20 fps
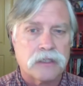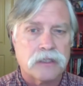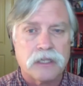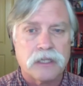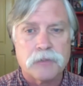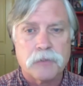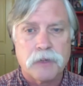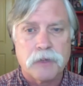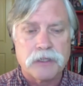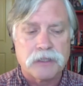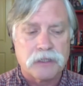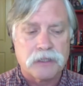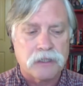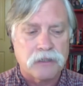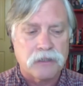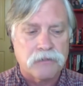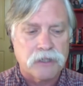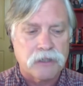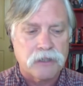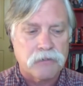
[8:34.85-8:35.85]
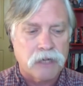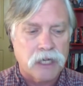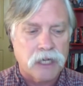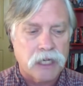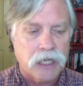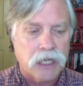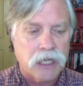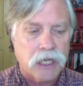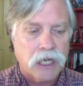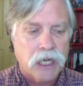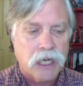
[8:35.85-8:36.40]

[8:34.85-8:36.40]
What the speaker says: test positivity rate,